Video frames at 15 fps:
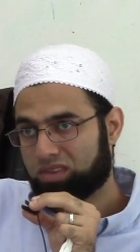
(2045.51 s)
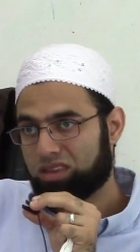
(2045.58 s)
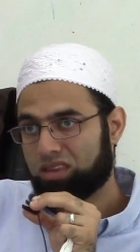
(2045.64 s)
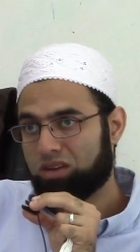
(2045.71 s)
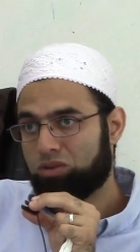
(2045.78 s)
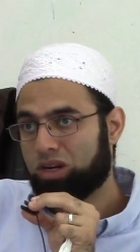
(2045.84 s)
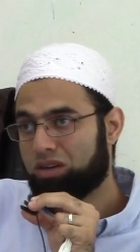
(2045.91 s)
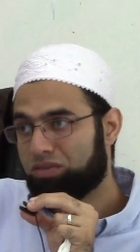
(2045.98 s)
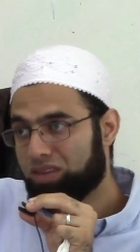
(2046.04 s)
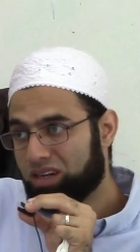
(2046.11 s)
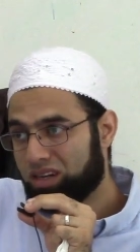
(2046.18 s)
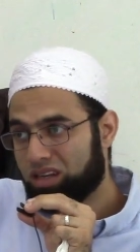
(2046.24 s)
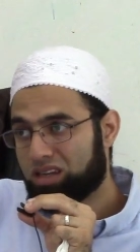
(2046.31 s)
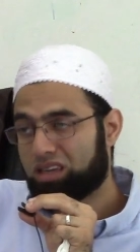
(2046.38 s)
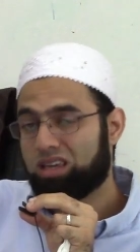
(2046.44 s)
They were
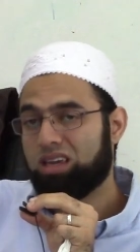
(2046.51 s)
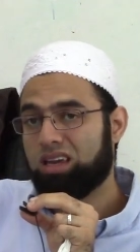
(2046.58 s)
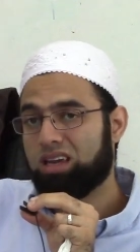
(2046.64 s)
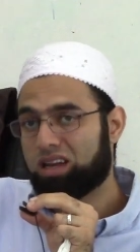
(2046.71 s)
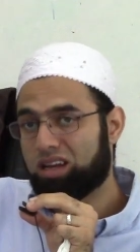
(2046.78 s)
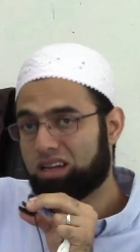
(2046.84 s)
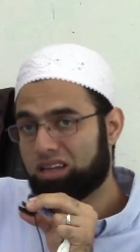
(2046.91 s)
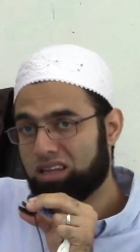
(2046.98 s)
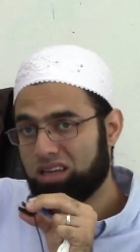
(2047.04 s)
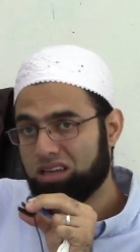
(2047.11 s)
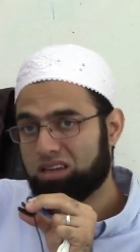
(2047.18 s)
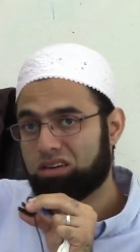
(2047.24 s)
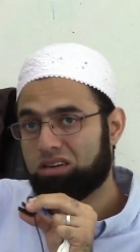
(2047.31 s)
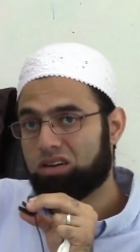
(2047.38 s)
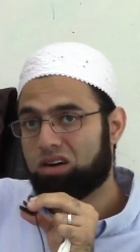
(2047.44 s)
very keen and
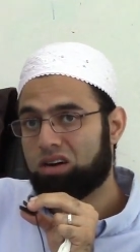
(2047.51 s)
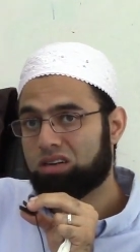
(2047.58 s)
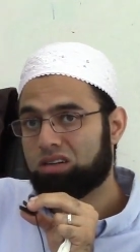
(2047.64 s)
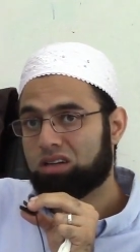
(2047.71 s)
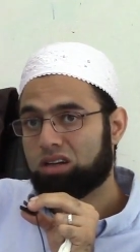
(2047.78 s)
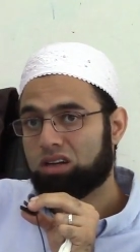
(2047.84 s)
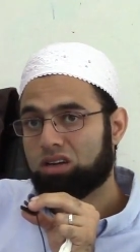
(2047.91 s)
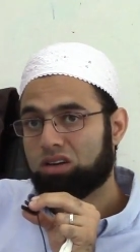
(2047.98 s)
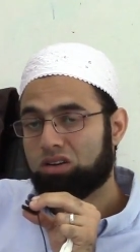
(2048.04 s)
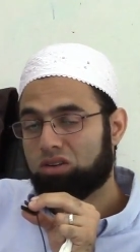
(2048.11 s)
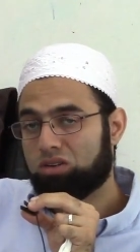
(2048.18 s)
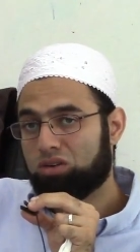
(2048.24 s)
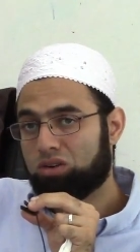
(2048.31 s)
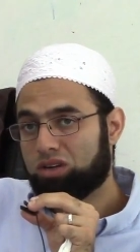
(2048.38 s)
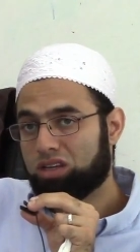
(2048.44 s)
eager on,
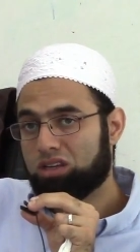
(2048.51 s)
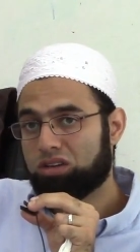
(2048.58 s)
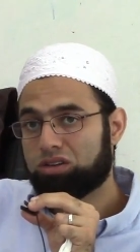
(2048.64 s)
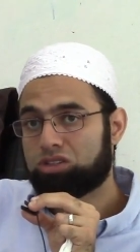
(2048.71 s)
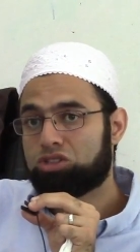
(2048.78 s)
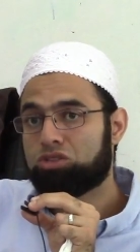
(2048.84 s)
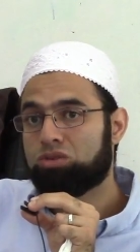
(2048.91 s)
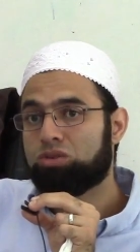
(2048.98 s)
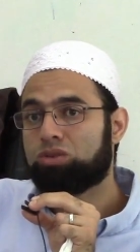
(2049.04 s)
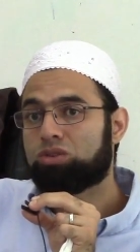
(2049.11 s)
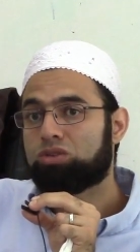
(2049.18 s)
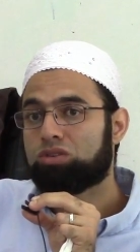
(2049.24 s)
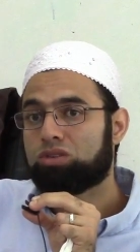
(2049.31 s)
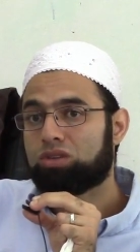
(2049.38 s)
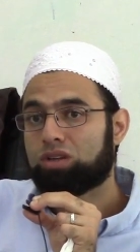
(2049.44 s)
or eager to,
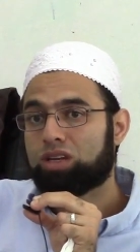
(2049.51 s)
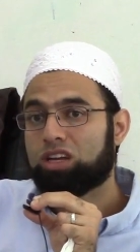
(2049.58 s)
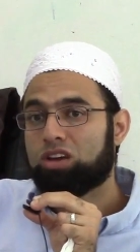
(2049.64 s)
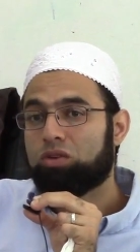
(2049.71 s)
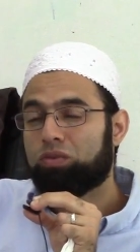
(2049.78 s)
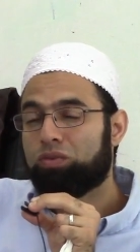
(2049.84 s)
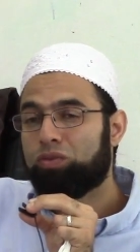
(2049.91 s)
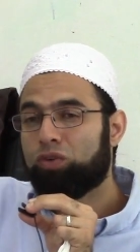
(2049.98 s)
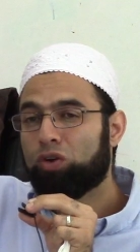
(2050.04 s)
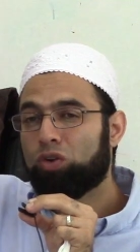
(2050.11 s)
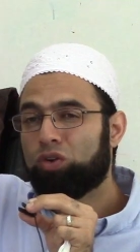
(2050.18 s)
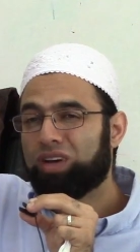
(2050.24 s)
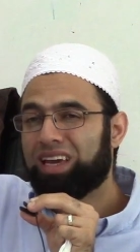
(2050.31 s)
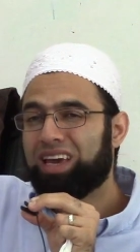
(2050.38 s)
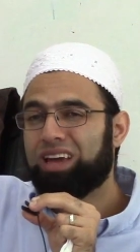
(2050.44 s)

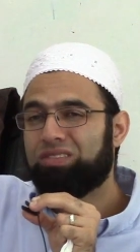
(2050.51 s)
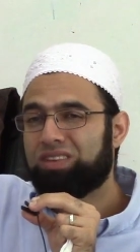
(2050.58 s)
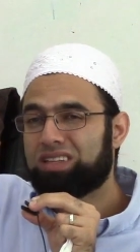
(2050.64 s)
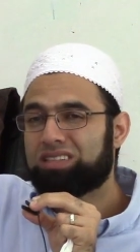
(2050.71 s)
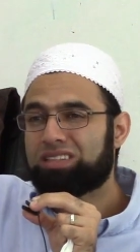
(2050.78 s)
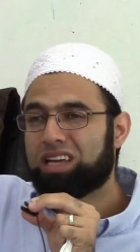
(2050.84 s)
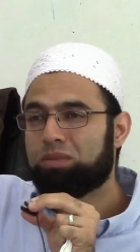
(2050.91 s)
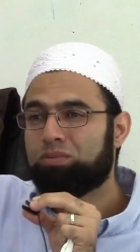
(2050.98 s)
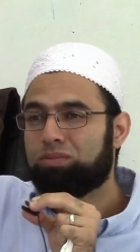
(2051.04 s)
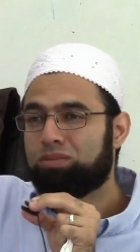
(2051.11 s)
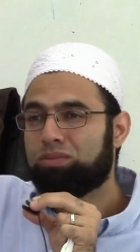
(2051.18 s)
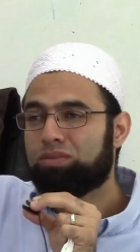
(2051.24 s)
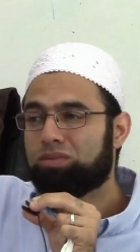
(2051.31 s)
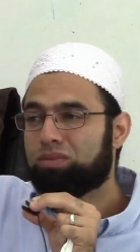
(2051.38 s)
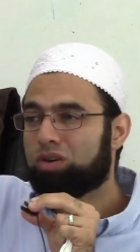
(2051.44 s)
follow every step
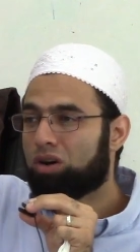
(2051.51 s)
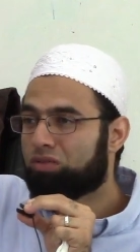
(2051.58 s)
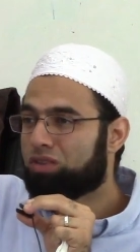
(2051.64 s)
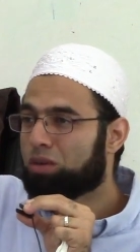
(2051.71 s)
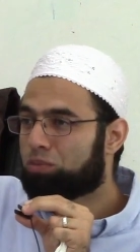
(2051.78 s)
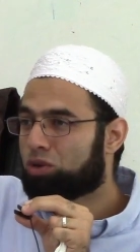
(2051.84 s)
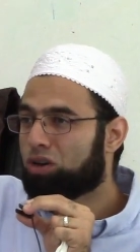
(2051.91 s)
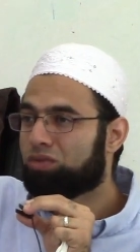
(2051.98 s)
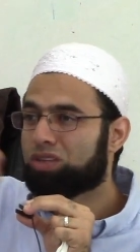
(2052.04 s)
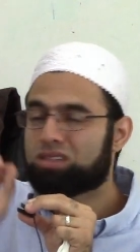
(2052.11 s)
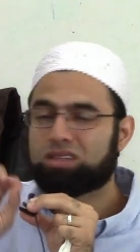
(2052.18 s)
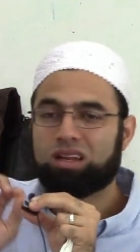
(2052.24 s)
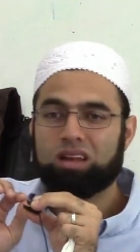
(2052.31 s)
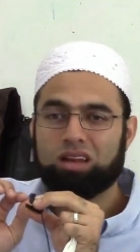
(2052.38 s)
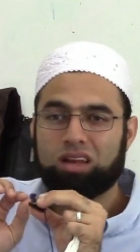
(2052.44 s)
of the Prophet
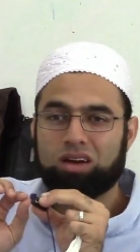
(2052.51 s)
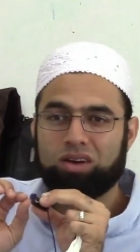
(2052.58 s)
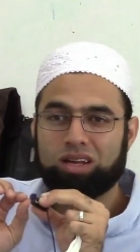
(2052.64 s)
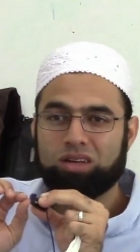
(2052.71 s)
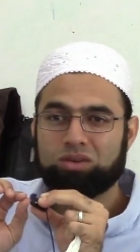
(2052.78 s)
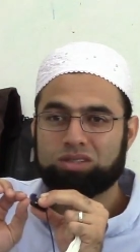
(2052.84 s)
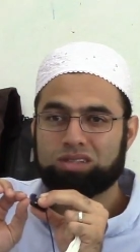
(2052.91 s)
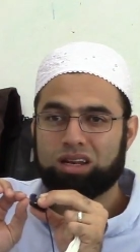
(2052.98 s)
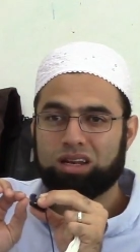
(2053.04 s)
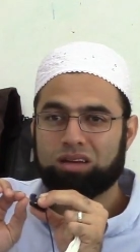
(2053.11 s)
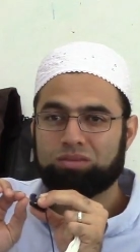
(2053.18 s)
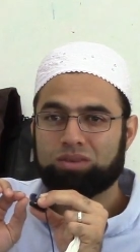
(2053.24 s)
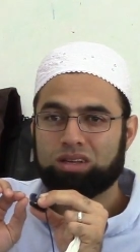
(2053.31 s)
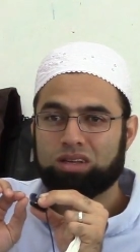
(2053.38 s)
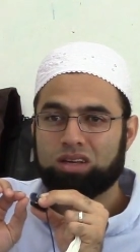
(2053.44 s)

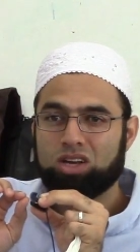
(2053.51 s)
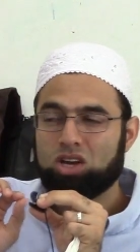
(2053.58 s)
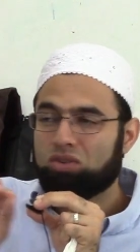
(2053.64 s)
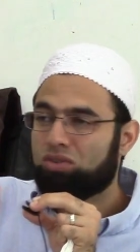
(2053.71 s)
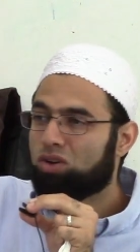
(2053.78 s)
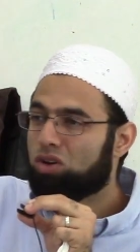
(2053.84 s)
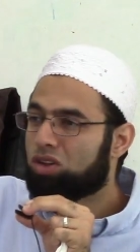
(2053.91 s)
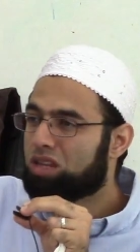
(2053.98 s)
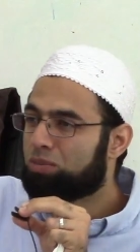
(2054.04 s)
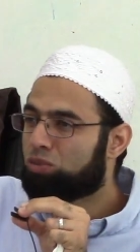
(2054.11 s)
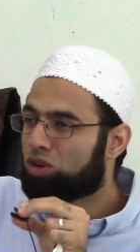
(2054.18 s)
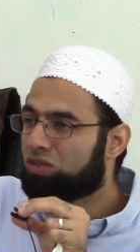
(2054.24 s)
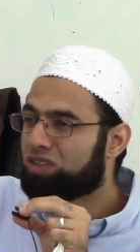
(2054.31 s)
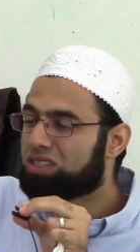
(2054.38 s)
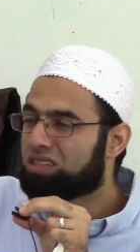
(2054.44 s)
Follow the
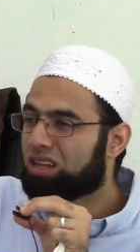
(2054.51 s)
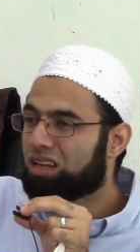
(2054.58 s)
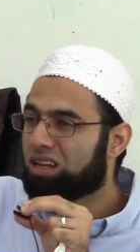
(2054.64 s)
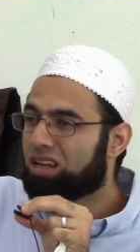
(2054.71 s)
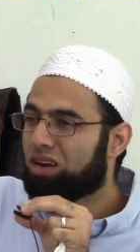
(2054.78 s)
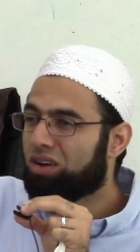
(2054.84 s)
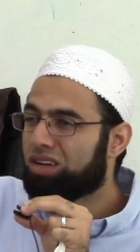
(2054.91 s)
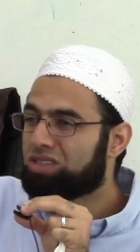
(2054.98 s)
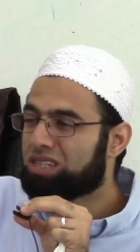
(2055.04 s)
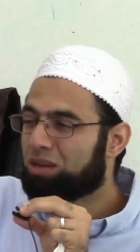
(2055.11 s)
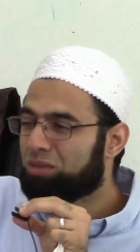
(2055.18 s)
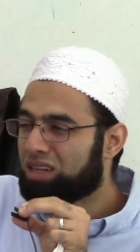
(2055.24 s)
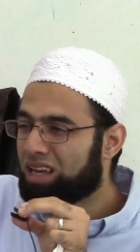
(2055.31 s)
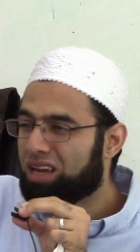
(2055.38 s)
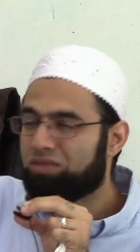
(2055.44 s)
Prophet
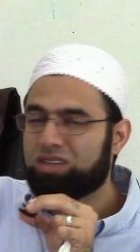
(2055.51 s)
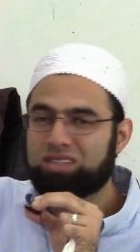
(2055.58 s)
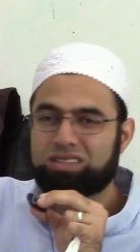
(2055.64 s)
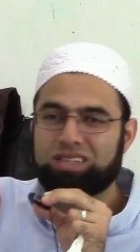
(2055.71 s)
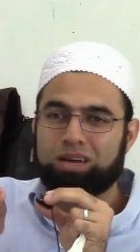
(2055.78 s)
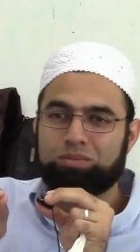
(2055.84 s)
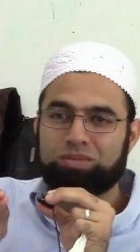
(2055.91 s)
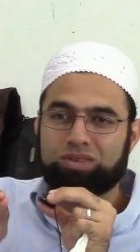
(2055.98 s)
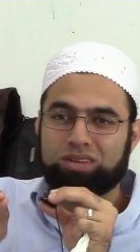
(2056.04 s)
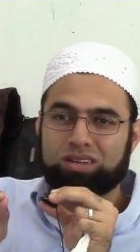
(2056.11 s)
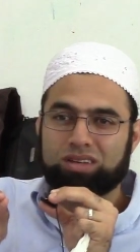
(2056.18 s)
in every step.